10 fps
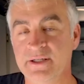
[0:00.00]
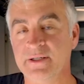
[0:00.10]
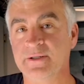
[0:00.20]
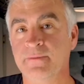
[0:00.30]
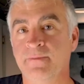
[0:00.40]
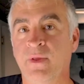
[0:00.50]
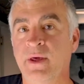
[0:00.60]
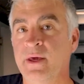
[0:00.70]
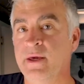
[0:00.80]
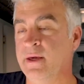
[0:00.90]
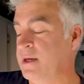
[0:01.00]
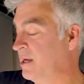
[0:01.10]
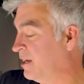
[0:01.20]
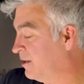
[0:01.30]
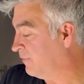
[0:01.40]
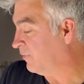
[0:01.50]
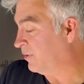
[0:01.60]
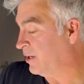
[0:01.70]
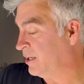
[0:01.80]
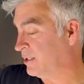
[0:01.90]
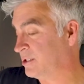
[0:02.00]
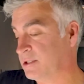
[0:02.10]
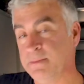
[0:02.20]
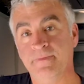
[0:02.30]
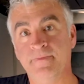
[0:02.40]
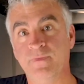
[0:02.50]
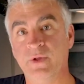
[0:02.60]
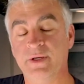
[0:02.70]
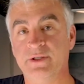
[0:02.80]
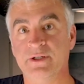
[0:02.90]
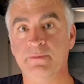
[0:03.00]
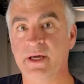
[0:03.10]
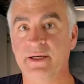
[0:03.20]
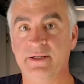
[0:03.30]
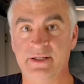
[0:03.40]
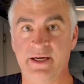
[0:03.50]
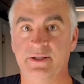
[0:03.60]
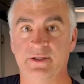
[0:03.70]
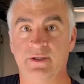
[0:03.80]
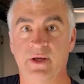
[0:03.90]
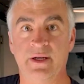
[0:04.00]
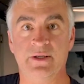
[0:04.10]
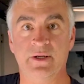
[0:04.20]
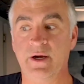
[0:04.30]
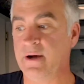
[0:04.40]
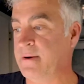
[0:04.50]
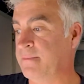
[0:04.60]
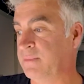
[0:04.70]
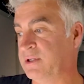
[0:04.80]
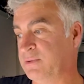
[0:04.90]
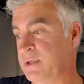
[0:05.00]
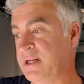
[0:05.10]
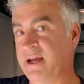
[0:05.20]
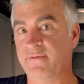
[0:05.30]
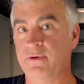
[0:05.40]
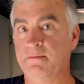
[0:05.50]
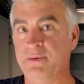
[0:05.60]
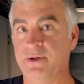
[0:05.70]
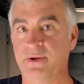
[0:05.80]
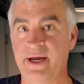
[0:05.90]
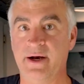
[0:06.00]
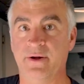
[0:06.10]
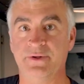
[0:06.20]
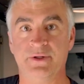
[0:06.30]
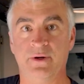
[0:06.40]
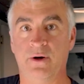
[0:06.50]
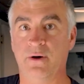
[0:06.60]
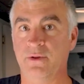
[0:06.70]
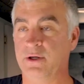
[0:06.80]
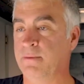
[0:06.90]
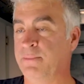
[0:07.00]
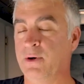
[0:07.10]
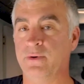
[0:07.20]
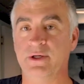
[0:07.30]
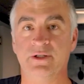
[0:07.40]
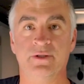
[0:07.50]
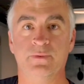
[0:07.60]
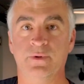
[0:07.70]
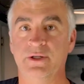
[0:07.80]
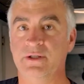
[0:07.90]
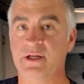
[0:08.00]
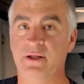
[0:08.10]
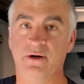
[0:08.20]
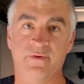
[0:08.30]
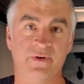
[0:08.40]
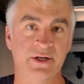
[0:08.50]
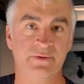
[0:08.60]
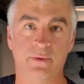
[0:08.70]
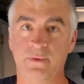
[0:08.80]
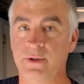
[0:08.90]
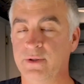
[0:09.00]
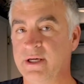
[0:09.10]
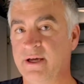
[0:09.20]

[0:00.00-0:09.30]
system, and for us it just made sense. Because we didn't have to build out all the components, which neither of us were really